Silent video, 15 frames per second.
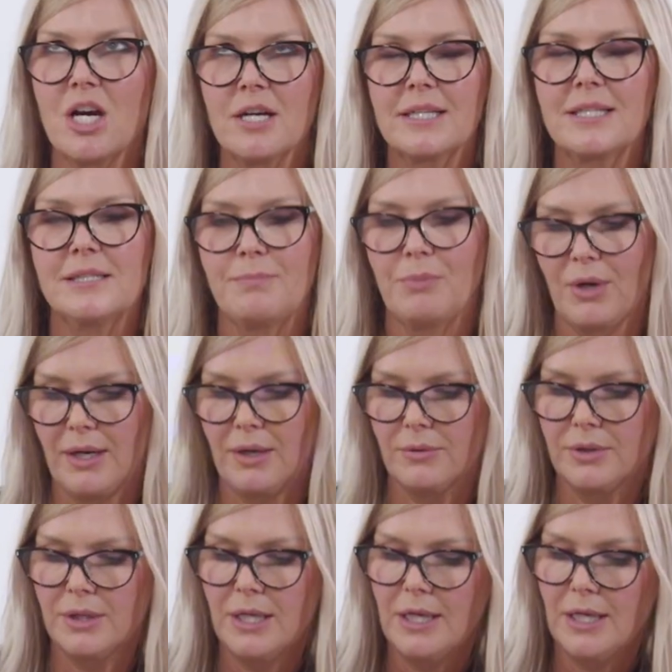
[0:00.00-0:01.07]
darkest
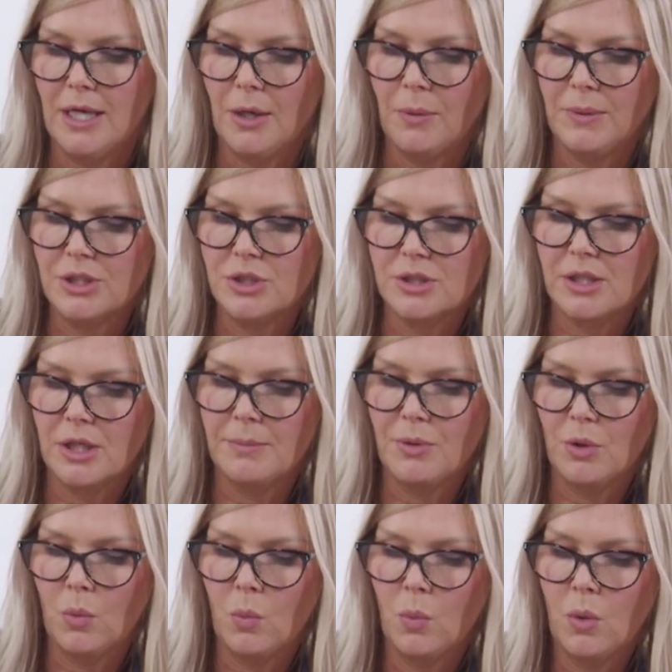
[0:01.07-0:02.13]
brown, and we're just going
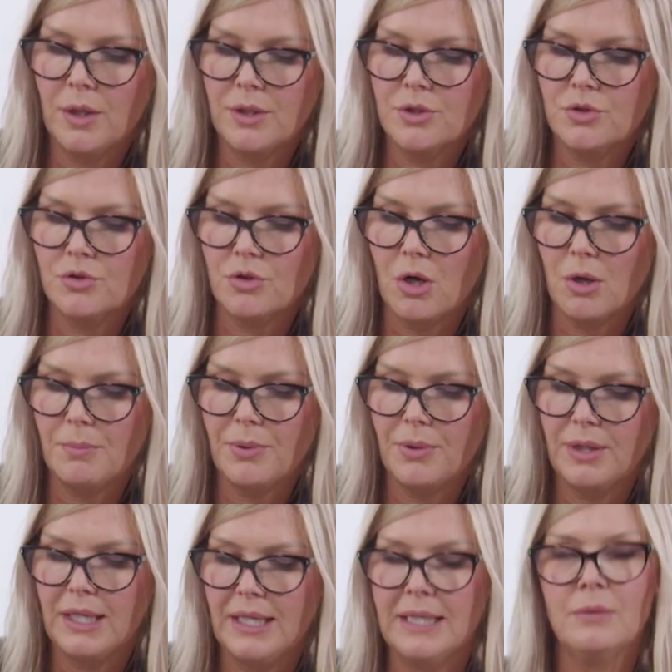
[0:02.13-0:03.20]
to put 1 drop
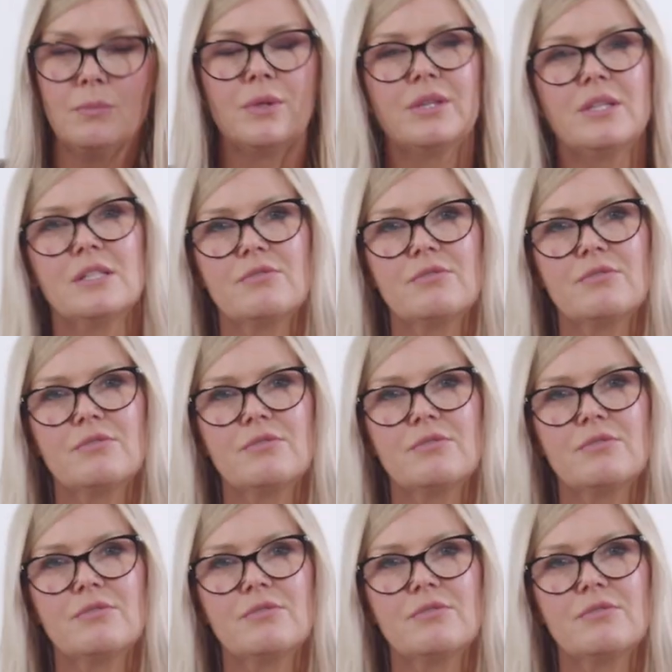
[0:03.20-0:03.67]
in with